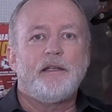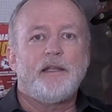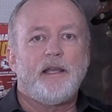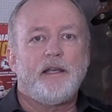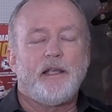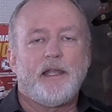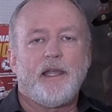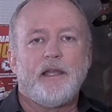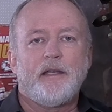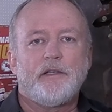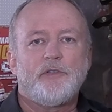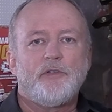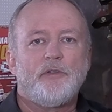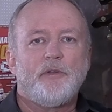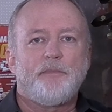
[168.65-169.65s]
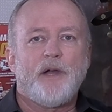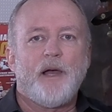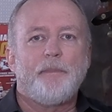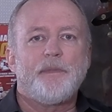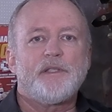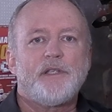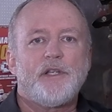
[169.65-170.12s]
dedicated to the
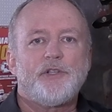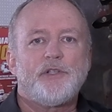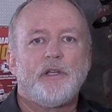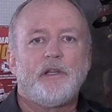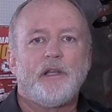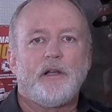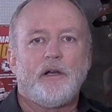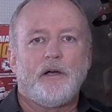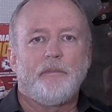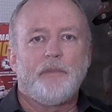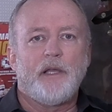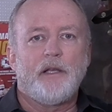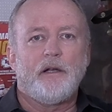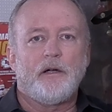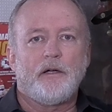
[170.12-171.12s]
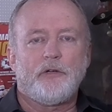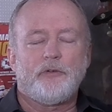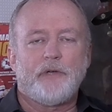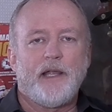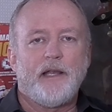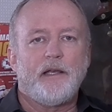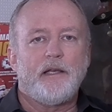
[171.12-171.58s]
proposition that all men are
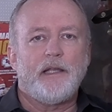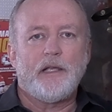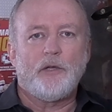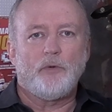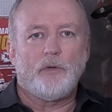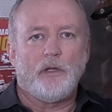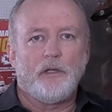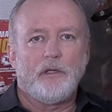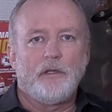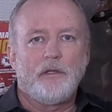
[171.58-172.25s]
created equal.